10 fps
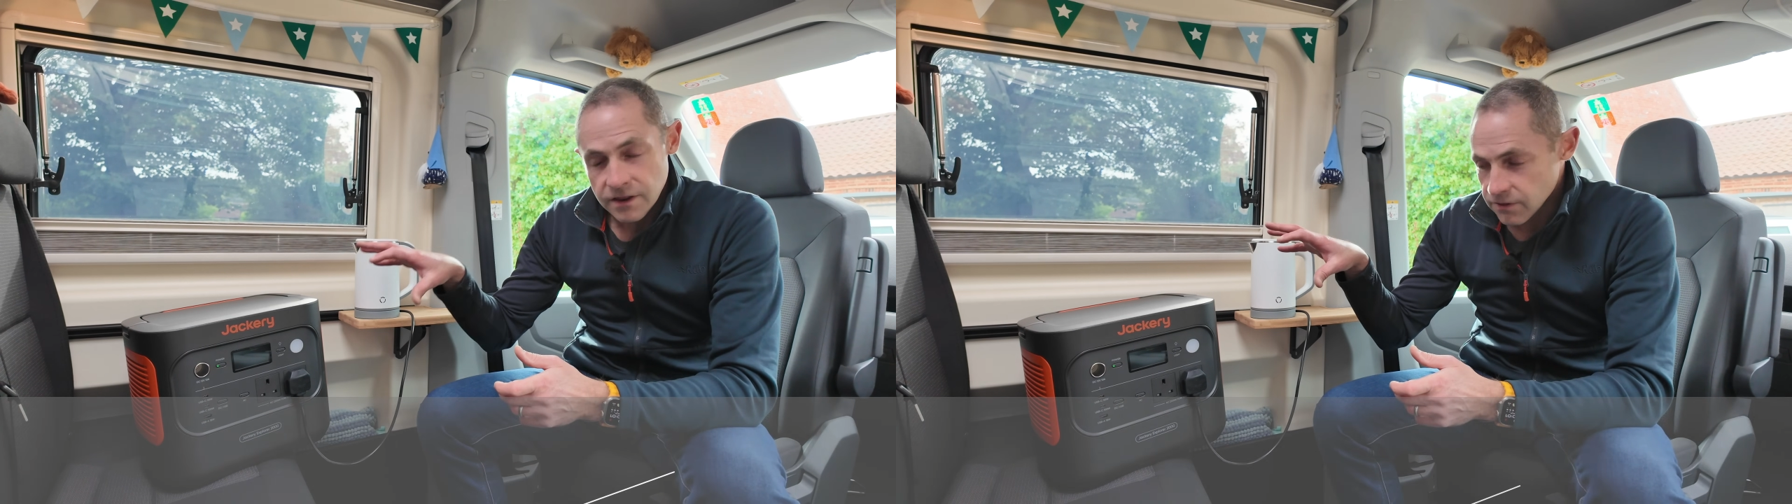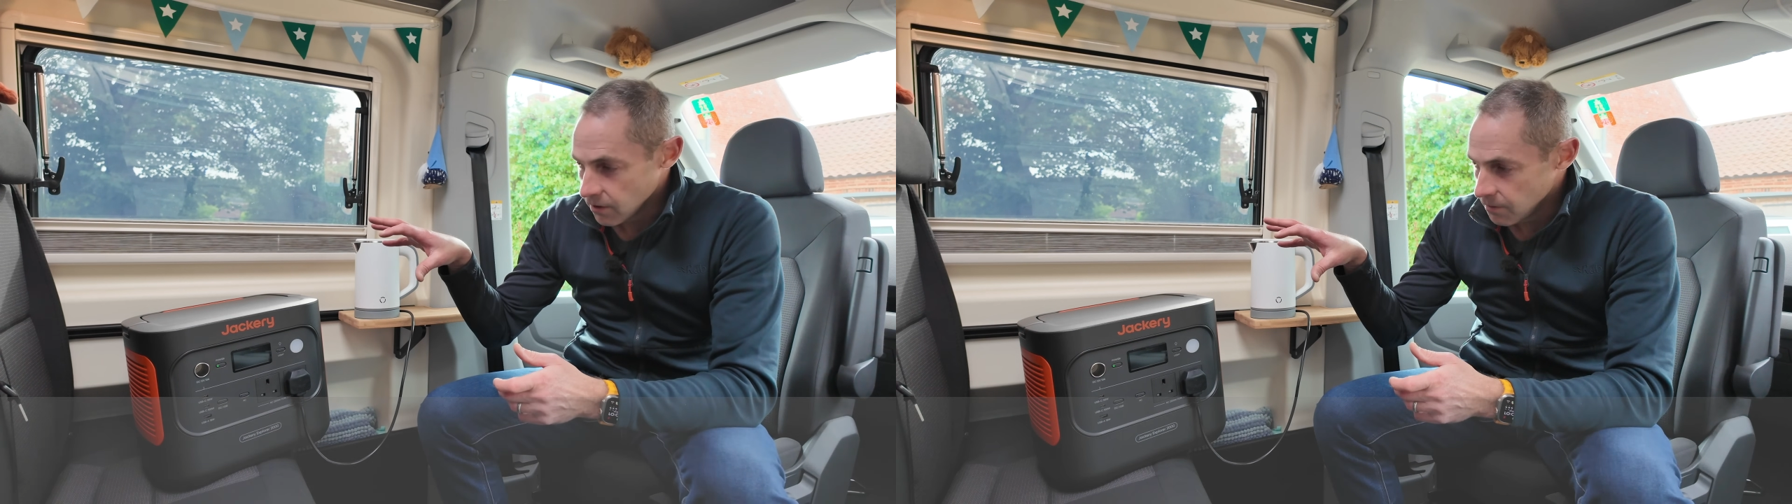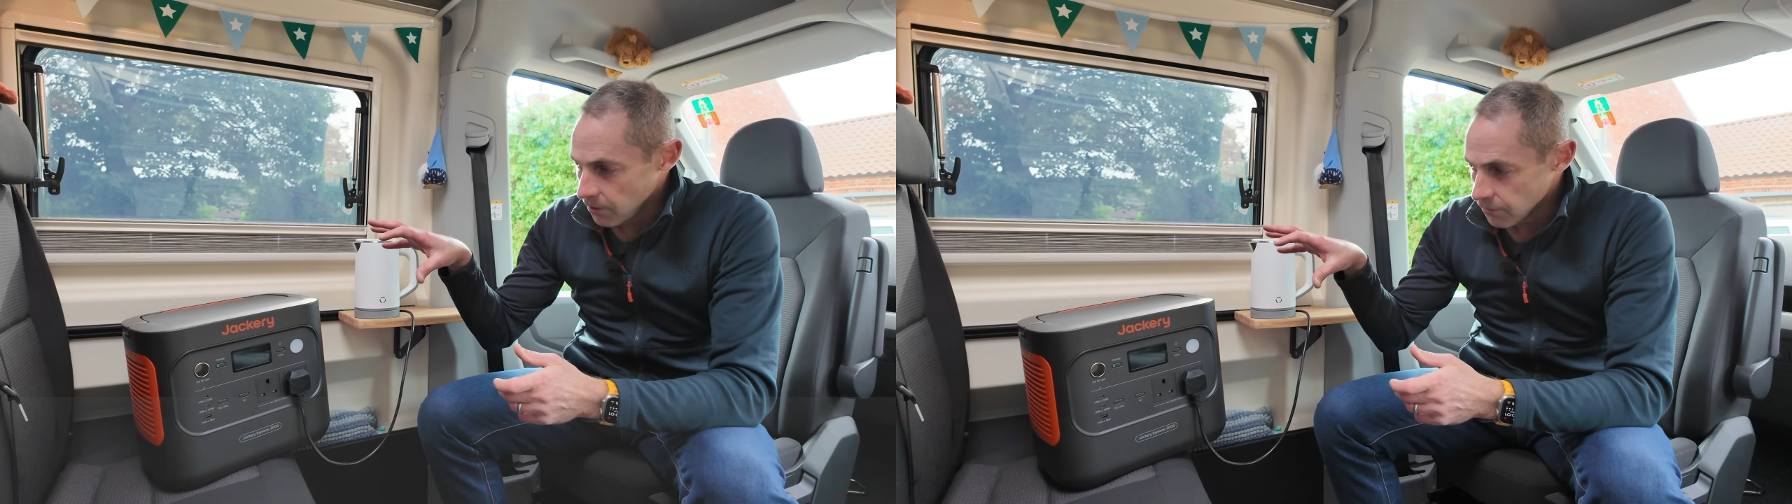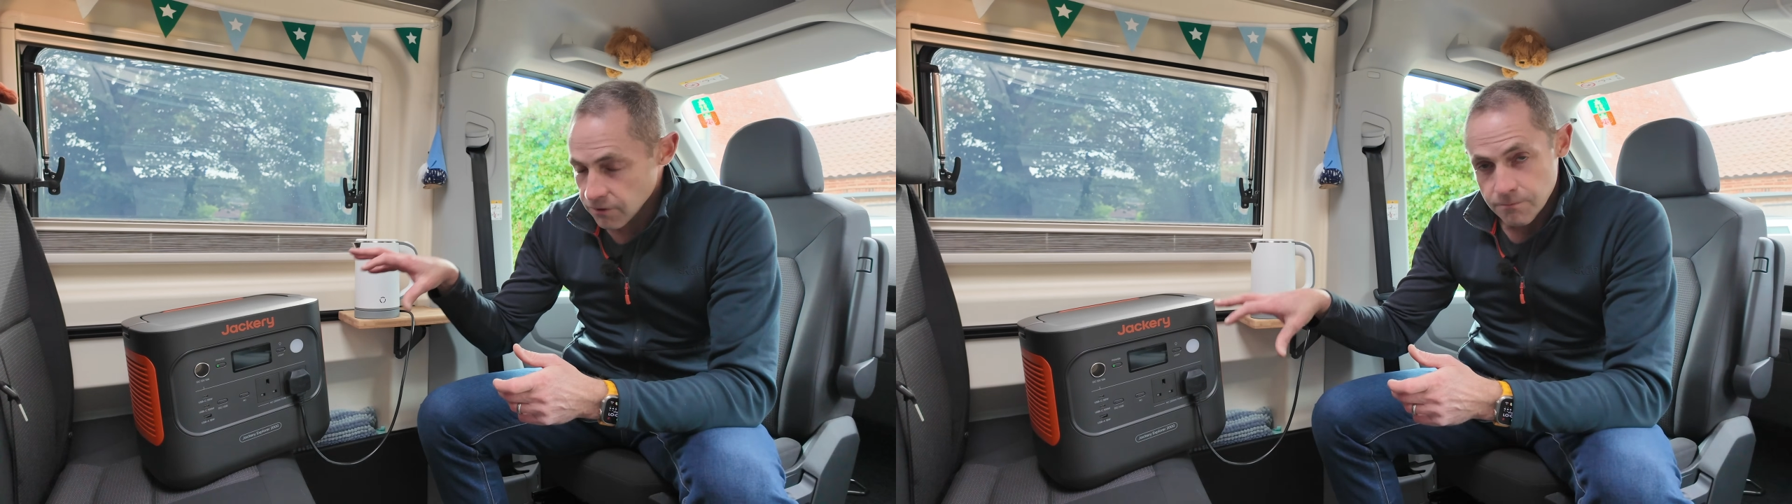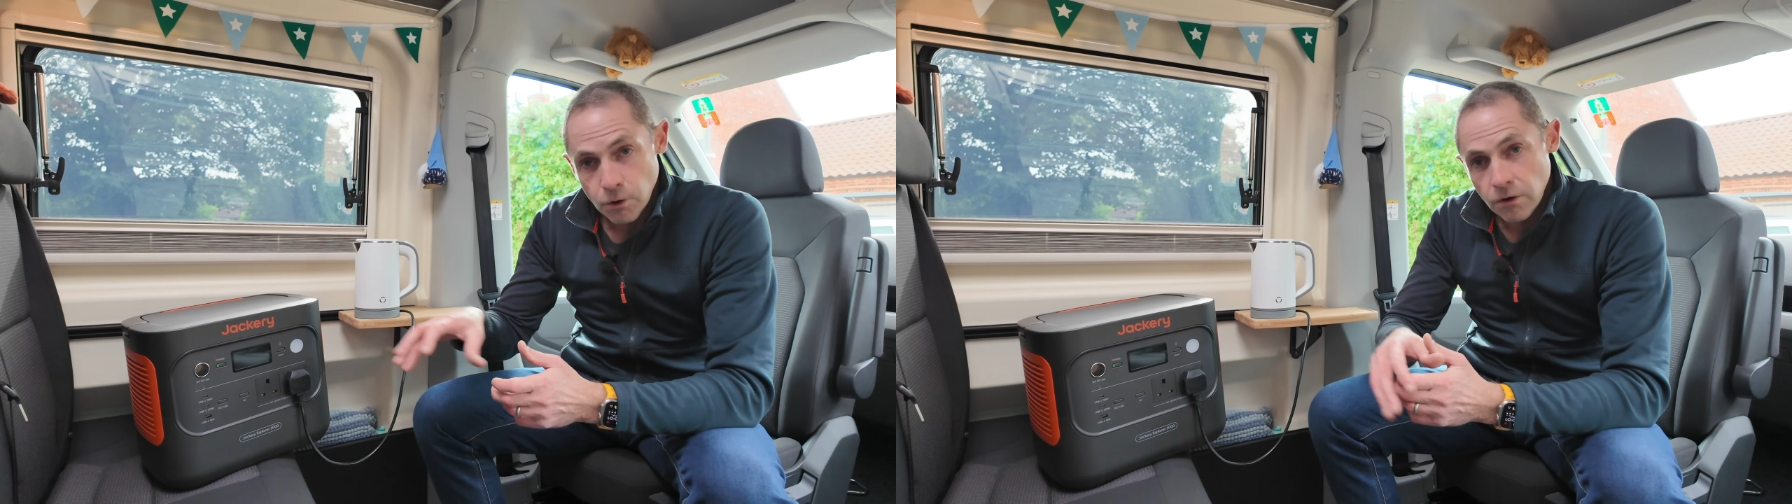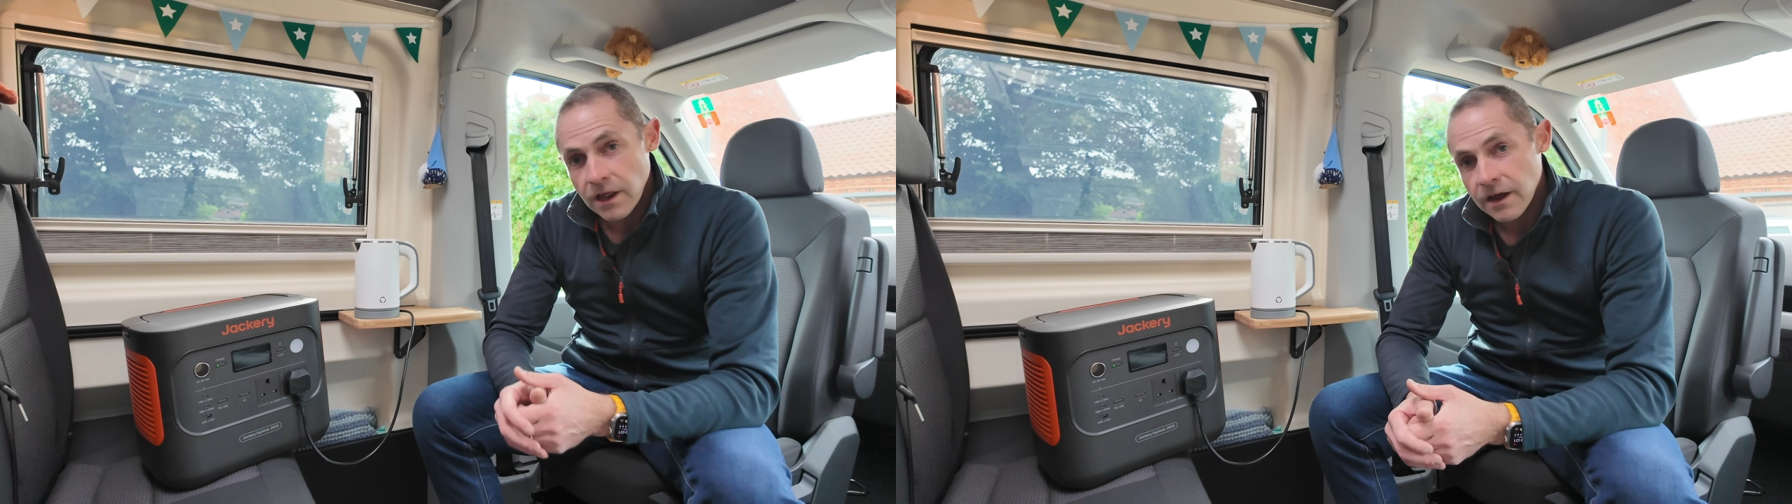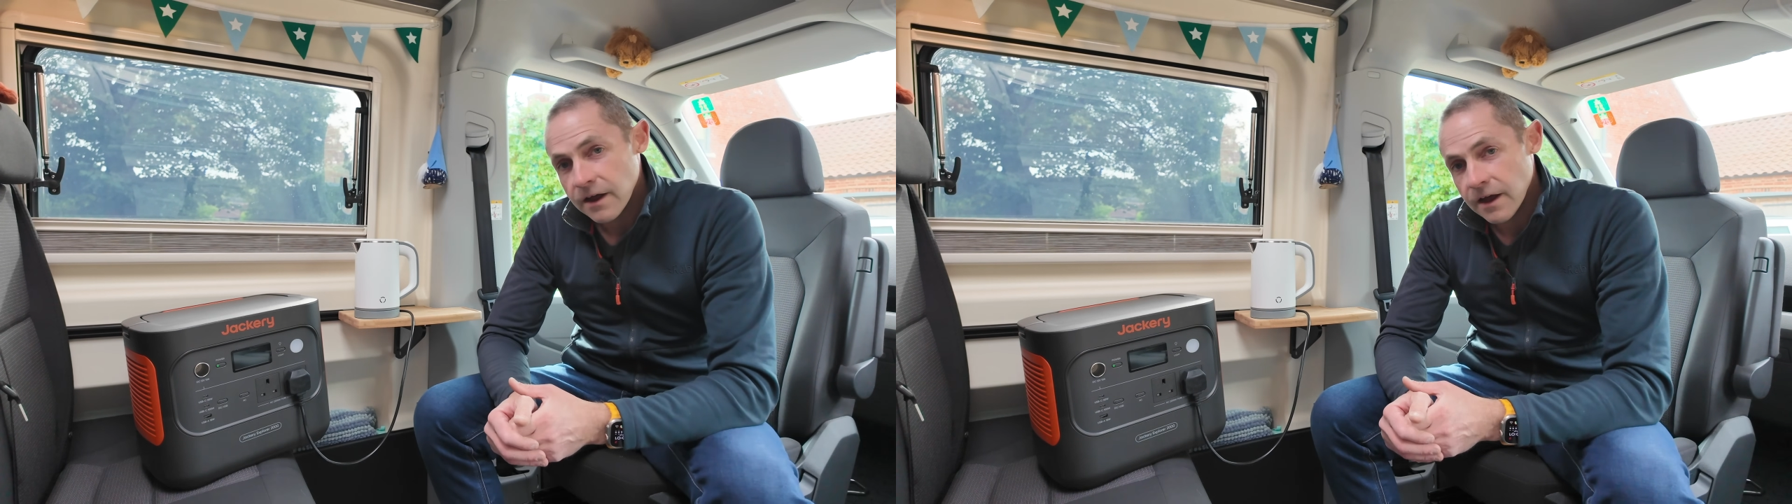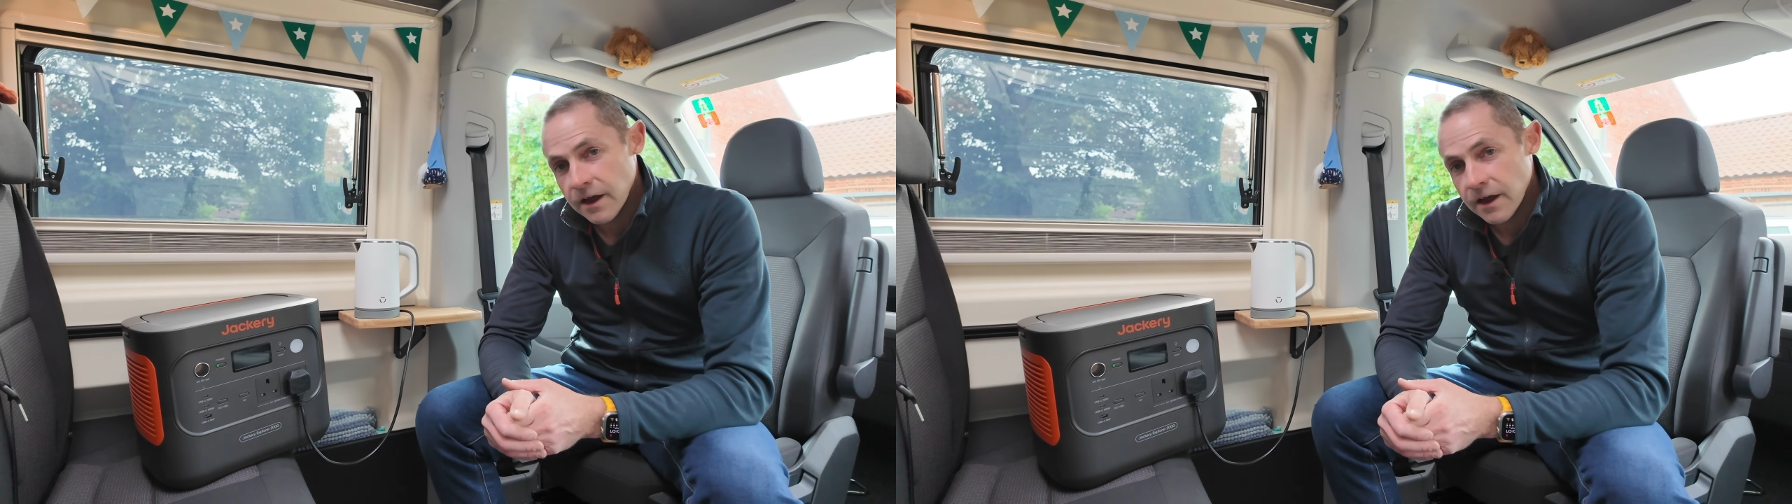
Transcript: it's a lot smaller.